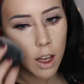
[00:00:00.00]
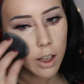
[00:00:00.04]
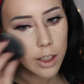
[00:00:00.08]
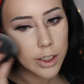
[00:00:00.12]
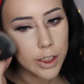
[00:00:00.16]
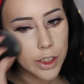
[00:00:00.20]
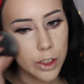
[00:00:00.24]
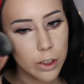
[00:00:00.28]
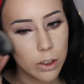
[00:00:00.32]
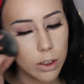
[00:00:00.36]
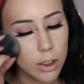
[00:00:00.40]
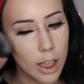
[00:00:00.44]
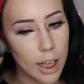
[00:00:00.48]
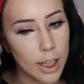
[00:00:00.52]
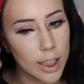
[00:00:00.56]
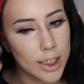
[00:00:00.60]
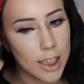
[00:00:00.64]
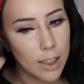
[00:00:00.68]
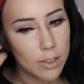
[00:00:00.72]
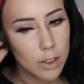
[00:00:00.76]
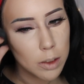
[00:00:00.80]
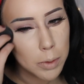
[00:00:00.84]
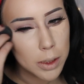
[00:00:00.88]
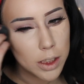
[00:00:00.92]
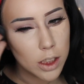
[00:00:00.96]
because your legs
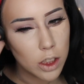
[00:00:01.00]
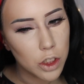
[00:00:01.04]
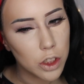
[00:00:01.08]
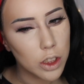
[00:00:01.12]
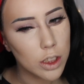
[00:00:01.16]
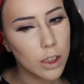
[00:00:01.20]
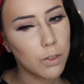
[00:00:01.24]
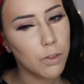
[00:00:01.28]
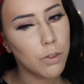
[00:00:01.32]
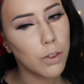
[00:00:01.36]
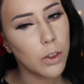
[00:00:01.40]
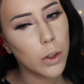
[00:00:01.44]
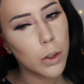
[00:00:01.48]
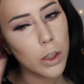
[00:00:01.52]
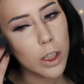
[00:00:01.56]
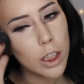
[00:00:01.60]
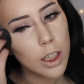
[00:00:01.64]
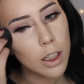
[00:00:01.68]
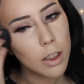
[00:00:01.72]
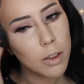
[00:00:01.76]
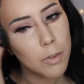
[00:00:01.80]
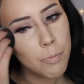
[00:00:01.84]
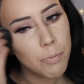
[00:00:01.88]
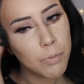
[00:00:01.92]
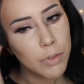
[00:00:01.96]
have to be touching the
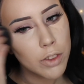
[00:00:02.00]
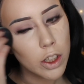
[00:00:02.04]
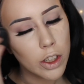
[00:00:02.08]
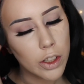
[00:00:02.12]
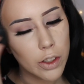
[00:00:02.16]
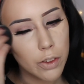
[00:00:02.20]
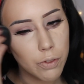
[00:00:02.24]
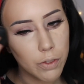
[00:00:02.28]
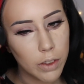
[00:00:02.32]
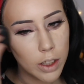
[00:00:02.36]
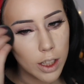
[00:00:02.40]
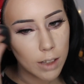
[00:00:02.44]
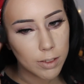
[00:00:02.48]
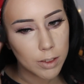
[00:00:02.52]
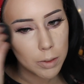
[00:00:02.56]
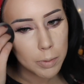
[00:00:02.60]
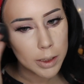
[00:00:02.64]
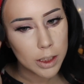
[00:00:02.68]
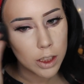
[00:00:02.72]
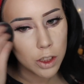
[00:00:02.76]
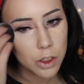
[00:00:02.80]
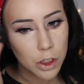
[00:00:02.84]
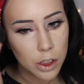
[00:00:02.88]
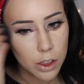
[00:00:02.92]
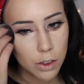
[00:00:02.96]
floor, or your feet have to be
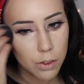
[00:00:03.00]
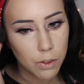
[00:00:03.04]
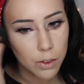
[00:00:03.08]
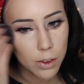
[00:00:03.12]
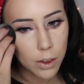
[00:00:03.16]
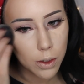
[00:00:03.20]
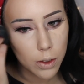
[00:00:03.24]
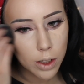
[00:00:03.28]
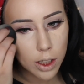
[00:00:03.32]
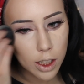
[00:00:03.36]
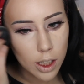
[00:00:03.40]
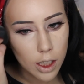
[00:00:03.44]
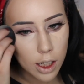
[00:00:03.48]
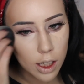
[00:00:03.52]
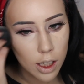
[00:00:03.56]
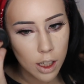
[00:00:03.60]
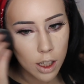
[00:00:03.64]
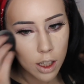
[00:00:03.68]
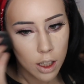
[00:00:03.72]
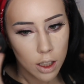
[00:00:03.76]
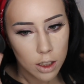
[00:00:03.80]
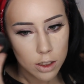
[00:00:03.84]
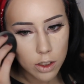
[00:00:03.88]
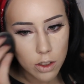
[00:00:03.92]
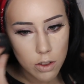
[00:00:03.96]
touching the floor
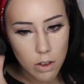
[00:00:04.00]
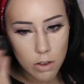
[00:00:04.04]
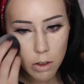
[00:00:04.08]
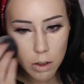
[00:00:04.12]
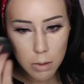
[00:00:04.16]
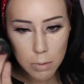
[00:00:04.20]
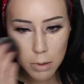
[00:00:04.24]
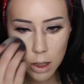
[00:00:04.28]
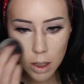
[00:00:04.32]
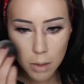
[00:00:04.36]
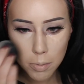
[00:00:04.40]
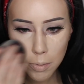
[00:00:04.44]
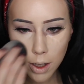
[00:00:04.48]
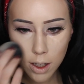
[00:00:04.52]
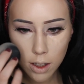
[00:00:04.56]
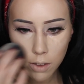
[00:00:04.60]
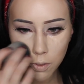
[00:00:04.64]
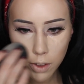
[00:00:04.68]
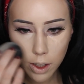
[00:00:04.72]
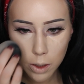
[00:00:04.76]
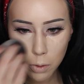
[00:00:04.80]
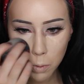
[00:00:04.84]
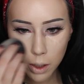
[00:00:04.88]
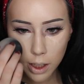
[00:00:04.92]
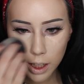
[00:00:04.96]
to do the
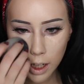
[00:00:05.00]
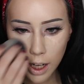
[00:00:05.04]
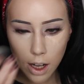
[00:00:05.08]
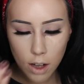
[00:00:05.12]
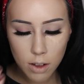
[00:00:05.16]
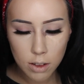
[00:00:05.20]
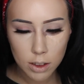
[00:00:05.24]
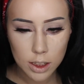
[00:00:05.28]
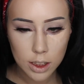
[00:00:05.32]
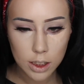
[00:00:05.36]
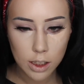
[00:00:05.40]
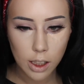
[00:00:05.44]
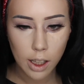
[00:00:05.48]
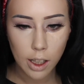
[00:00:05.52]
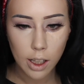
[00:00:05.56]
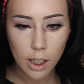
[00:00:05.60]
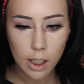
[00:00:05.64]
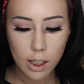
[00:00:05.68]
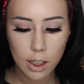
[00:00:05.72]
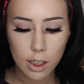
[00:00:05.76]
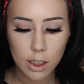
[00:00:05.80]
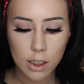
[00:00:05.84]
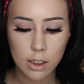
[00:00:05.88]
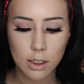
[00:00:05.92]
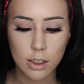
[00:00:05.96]
modified workouts.
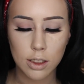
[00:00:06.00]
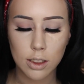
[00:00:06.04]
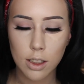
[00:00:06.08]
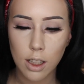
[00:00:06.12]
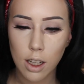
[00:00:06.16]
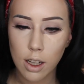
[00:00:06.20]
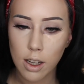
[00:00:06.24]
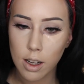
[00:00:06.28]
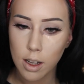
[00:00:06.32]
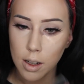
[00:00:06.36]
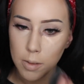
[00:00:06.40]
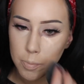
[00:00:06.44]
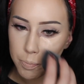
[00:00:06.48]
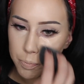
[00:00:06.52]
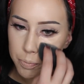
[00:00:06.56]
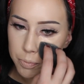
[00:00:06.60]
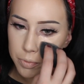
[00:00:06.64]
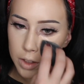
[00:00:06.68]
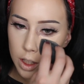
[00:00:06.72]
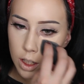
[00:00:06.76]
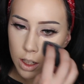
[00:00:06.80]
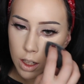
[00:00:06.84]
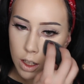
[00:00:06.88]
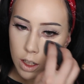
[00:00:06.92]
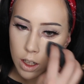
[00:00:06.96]
And
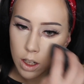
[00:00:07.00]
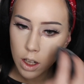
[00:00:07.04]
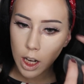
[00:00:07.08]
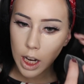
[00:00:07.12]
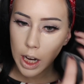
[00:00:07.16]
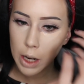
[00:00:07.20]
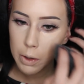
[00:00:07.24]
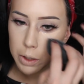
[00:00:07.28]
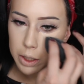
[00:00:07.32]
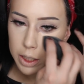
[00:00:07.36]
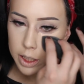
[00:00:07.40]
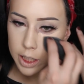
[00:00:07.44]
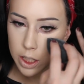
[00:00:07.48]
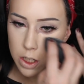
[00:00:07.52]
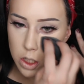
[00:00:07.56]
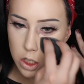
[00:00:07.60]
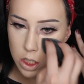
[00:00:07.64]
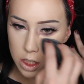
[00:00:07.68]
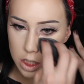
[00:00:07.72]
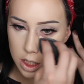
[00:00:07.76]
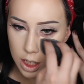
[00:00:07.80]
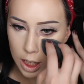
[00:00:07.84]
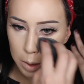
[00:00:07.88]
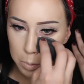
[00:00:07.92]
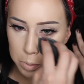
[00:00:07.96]
our
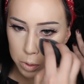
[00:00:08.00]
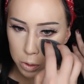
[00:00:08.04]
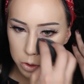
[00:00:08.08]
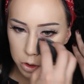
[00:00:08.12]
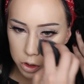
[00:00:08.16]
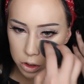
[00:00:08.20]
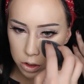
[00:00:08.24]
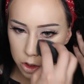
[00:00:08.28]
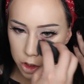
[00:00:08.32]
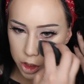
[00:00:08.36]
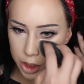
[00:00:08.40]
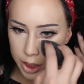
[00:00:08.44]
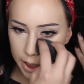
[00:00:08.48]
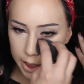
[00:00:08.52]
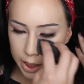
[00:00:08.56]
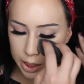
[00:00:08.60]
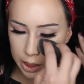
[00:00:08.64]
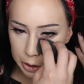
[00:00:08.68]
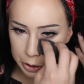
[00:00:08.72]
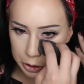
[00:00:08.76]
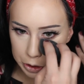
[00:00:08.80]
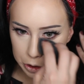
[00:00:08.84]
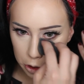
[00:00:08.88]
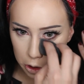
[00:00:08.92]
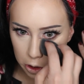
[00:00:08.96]
kitchen table
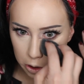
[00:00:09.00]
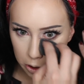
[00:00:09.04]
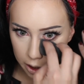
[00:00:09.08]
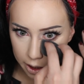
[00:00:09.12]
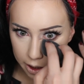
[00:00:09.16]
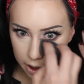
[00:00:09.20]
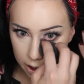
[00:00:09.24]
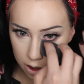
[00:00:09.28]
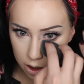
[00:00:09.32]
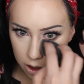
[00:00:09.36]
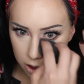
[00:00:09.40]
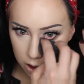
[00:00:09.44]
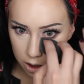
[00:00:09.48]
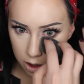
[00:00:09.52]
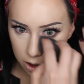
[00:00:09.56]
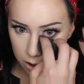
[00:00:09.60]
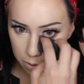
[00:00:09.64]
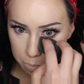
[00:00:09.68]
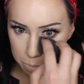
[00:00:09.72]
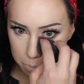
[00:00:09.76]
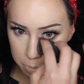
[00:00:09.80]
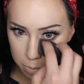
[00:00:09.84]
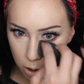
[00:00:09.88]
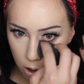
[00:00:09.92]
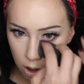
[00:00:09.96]
chairs are like
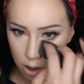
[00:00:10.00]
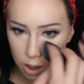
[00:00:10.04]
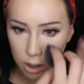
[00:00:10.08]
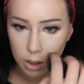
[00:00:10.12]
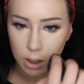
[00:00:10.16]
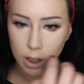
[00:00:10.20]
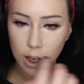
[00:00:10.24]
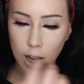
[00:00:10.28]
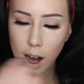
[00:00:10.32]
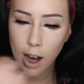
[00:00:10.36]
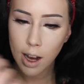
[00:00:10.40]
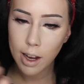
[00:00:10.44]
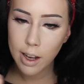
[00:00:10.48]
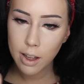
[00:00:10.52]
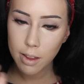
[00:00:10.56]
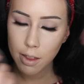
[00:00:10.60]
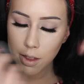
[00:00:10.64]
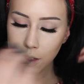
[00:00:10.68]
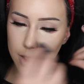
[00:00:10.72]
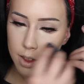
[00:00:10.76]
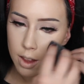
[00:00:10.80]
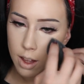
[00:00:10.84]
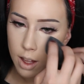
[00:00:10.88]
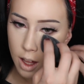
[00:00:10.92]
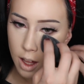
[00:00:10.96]
bar height,